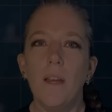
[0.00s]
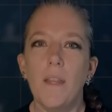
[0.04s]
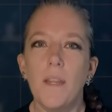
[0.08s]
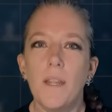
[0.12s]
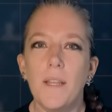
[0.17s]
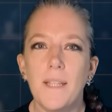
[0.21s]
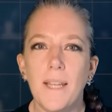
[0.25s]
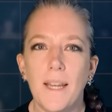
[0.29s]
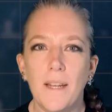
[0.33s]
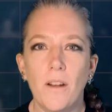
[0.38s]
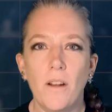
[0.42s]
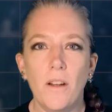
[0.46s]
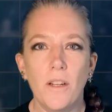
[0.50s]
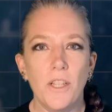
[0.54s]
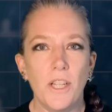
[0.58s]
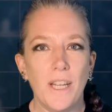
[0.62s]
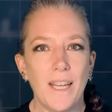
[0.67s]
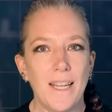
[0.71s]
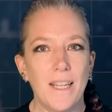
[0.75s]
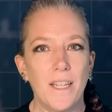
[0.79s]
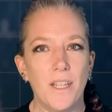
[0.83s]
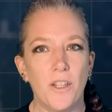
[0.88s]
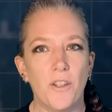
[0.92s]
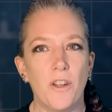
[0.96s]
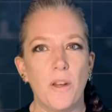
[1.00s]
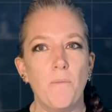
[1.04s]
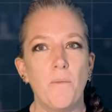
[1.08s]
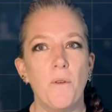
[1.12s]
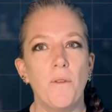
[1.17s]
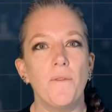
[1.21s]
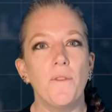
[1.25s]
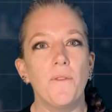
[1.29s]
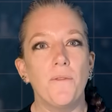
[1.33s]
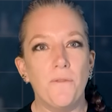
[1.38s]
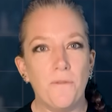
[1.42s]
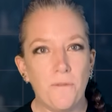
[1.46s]
technology industry
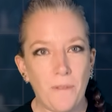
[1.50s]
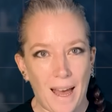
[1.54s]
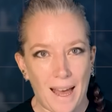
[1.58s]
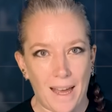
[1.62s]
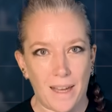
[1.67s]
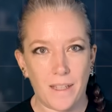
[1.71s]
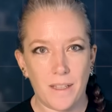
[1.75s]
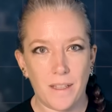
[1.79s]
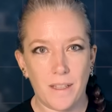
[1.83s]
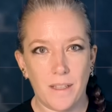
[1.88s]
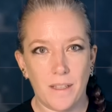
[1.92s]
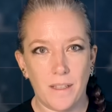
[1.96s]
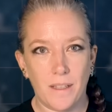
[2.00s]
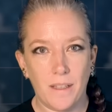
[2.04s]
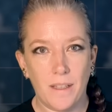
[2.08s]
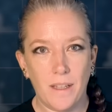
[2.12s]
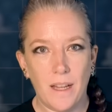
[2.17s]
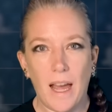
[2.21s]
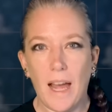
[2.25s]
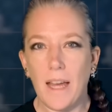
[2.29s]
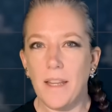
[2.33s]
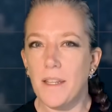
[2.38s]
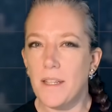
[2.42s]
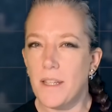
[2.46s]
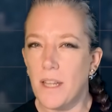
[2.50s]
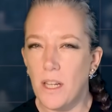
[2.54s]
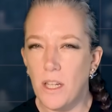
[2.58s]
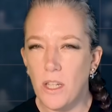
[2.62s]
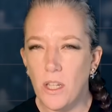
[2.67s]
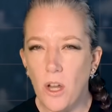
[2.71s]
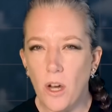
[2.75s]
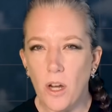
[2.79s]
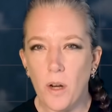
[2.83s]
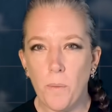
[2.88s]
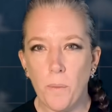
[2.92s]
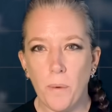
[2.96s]
moves fast and there's a
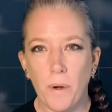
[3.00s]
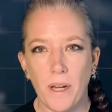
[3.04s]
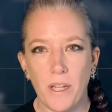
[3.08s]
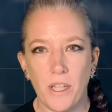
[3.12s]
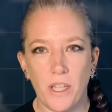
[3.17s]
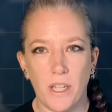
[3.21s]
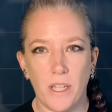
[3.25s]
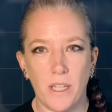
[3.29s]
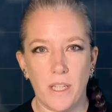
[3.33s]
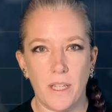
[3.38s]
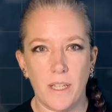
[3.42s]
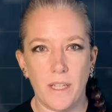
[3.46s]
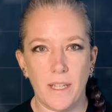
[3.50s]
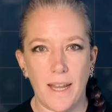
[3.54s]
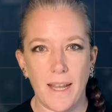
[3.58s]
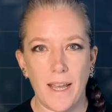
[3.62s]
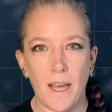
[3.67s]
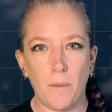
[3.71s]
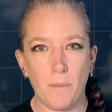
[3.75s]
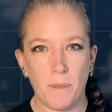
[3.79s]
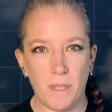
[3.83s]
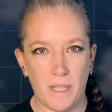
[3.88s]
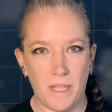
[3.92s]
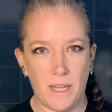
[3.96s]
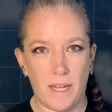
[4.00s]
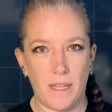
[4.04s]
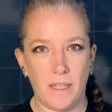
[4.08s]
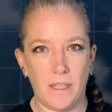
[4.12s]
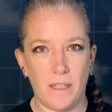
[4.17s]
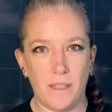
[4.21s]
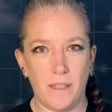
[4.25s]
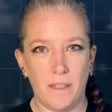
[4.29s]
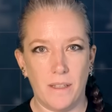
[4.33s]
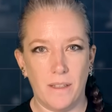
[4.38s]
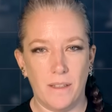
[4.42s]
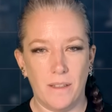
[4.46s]
lot of pressure to stay up to
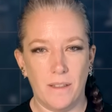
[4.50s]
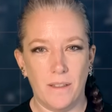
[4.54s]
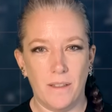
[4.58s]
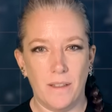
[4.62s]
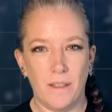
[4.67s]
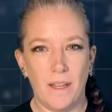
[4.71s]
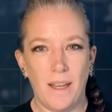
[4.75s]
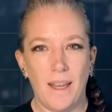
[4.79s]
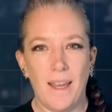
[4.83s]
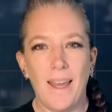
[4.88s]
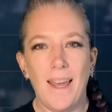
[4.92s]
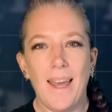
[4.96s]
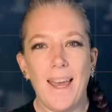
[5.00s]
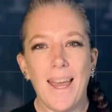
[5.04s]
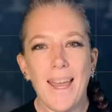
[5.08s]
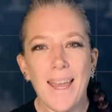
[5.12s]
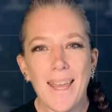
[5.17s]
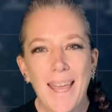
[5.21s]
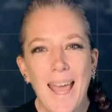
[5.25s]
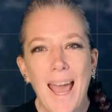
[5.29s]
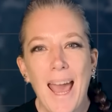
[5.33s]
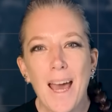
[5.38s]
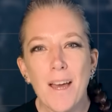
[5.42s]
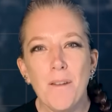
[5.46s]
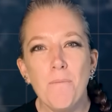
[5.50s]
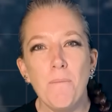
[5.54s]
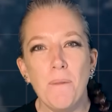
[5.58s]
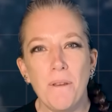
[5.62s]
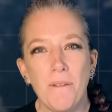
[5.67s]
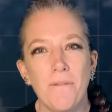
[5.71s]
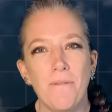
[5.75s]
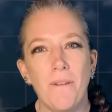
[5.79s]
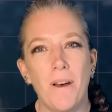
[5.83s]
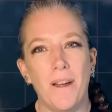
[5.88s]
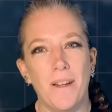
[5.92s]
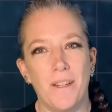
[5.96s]
date. It can be
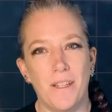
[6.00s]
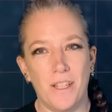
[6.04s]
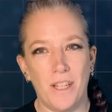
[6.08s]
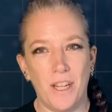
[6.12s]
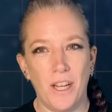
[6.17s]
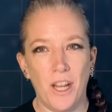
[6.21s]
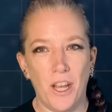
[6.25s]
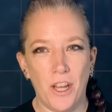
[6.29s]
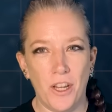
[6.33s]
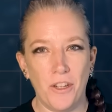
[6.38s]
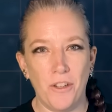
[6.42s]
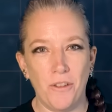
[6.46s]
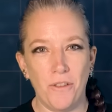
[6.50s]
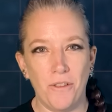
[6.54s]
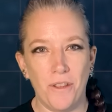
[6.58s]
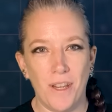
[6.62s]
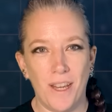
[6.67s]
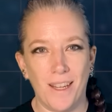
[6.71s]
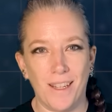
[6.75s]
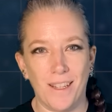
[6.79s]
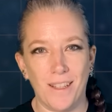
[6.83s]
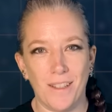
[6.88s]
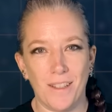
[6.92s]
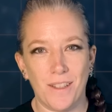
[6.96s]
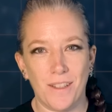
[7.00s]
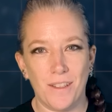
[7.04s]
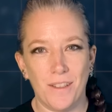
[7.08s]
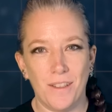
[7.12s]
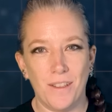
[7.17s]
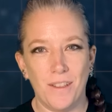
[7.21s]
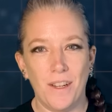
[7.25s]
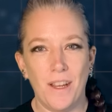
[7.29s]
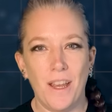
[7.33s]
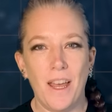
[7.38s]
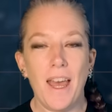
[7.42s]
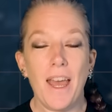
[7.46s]
fun to learn new things.
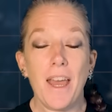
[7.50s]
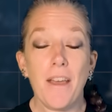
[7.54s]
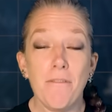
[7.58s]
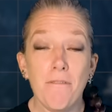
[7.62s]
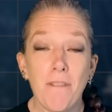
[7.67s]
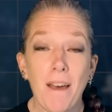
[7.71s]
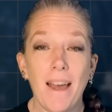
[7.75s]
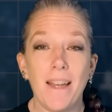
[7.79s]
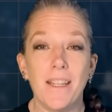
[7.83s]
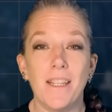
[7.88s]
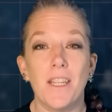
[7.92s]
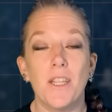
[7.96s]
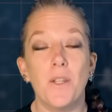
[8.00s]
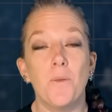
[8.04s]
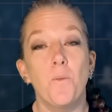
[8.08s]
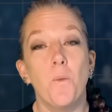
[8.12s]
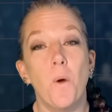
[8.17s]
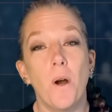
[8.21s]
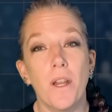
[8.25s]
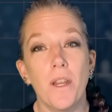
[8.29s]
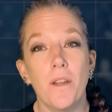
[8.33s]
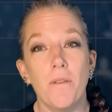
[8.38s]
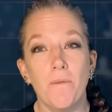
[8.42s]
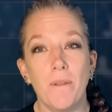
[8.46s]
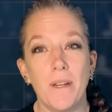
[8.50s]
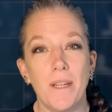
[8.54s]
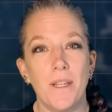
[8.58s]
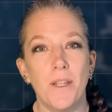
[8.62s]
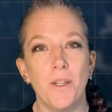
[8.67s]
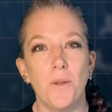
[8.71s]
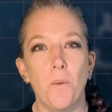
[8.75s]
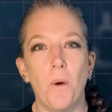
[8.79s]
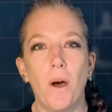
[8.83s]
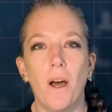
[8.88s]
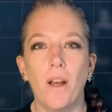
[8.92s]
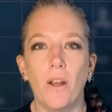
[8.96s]
In fact, it's one of the
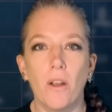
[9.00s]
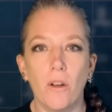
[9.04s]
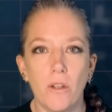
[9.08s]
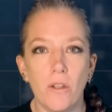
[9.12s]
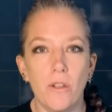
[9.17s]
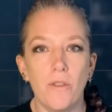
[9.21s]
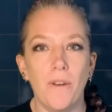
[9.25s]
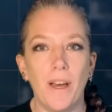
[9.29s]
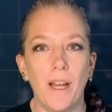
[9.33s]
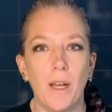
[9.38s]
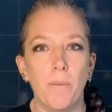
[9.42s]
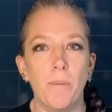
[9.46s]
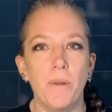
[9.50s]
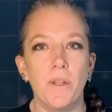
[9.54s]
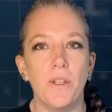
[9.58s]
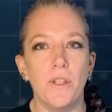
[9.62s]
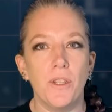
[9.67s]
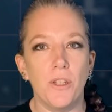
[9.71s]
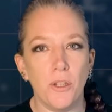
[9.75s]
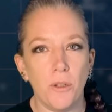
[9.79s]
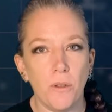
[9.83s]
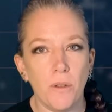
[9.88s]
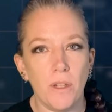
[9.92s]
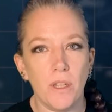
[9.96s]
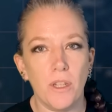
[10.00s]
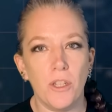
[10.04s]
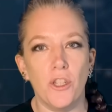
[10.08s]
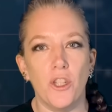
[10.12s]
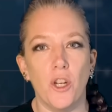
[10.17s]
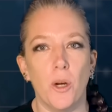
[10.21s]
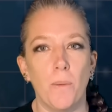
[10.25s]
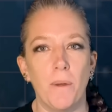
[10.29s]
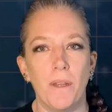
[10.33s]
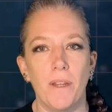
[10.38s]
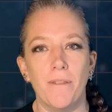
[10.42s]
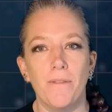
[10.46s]
reasons why a lot of developers do this
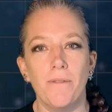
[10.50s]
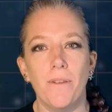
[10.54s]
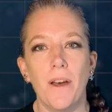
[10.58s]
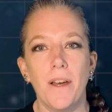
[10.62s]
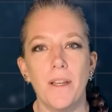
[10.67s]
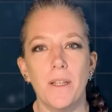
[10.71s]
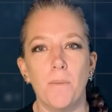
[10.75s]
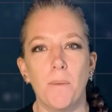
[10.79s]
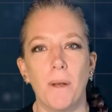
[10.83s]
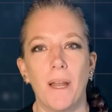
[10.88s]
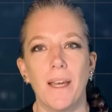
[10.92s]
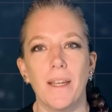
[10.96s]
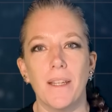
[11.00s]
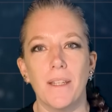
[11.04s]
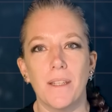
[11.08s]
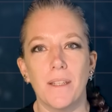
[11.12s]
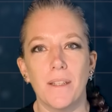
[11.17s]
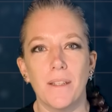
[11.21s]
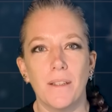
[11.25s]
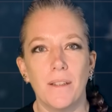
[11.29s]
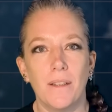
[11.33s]
job in the first place.